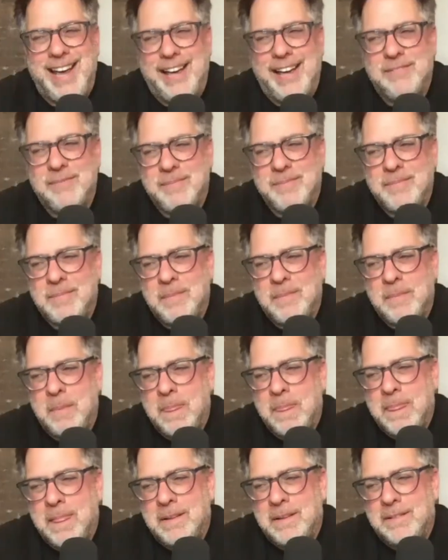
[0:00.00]
Maybe
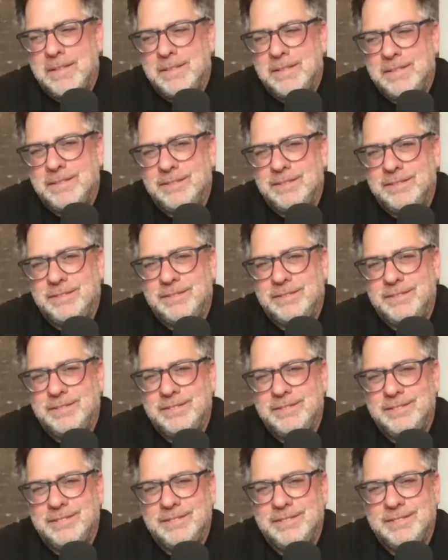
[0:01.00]
contrast and compare
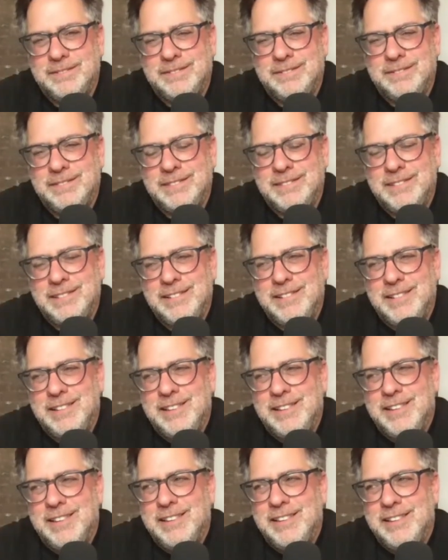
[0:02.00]
your two lives.
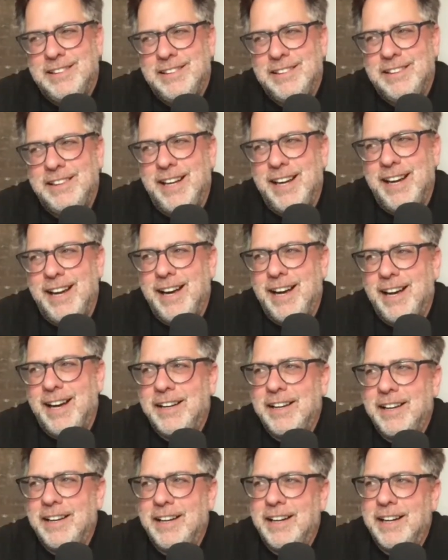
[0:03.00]
Yeah,
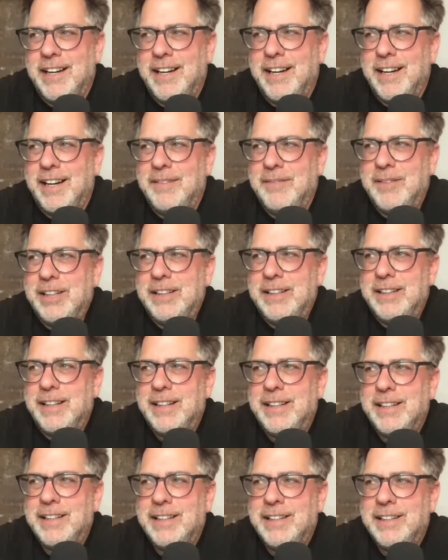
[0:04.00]
I mean,
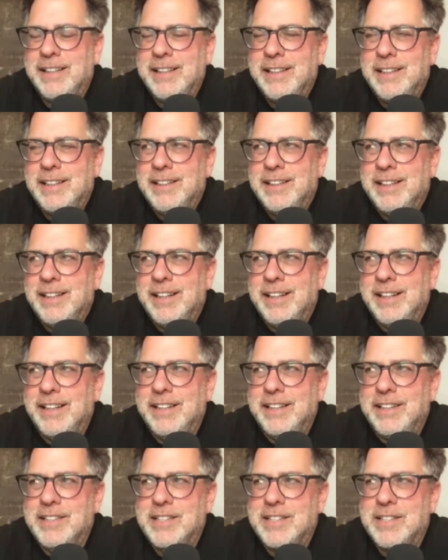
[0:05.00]

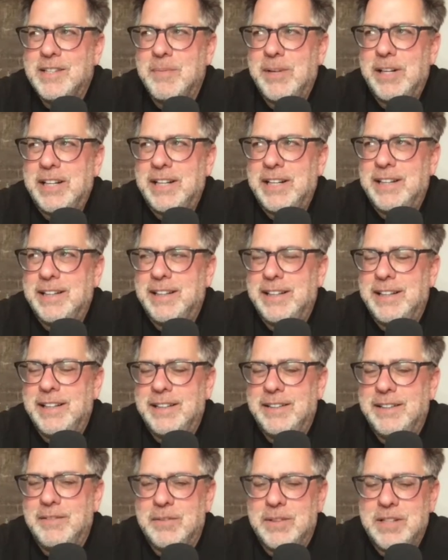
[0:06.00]
somebody
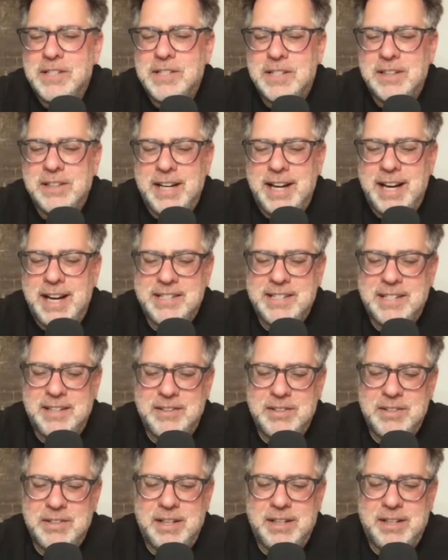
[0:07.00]
recently asked. I
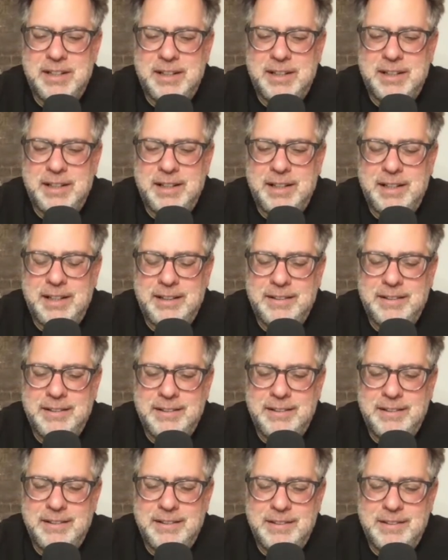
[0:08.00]
was on
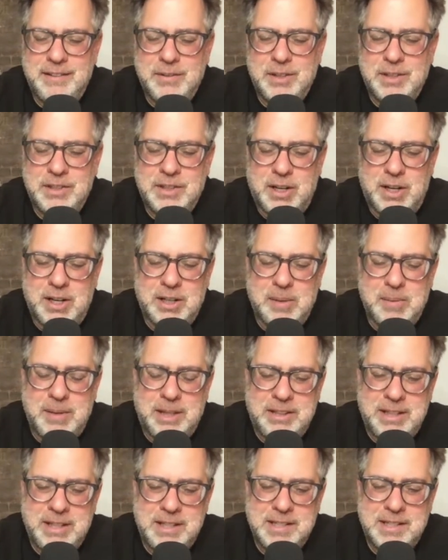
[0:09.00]
doing a talk about
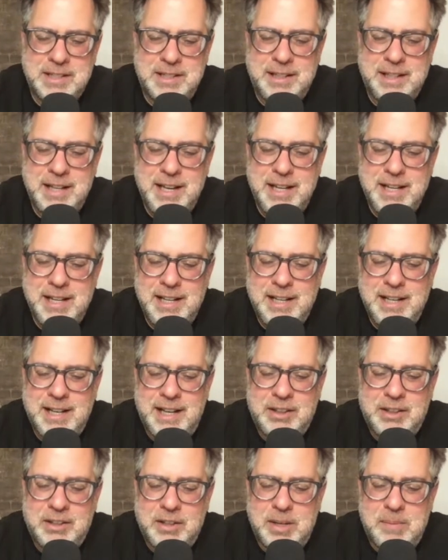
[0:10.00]
this, and I
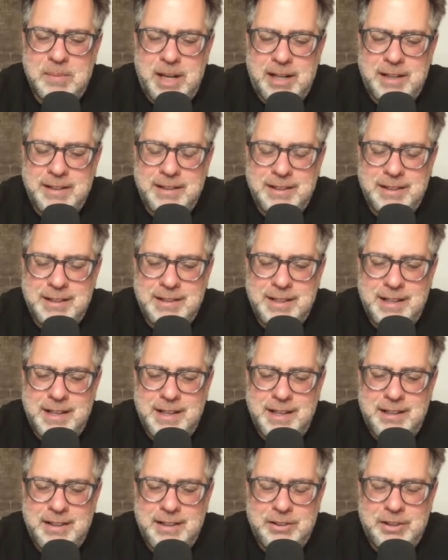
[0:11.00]
thought about it. And
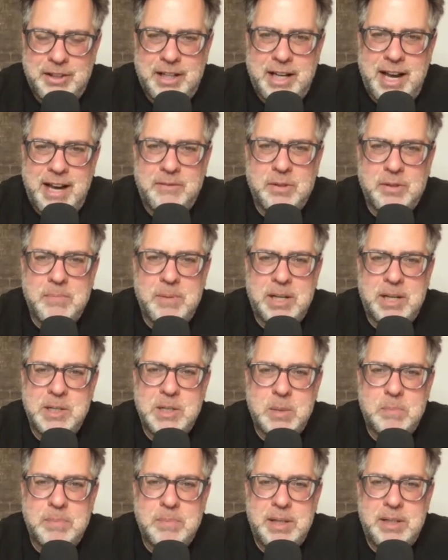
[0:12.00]
look, everybody's a
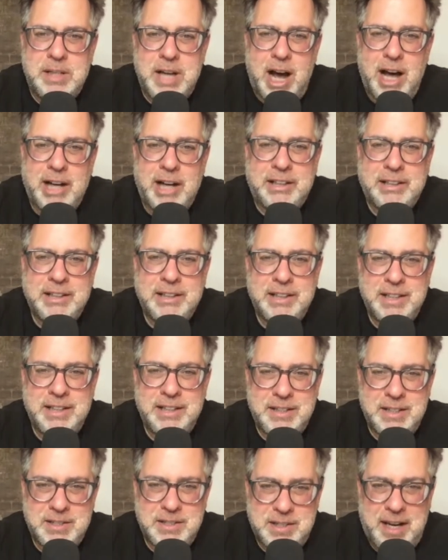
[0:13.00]
piñata in
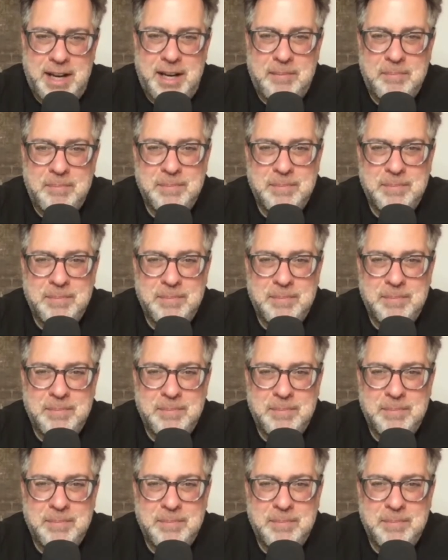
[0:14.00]
this game.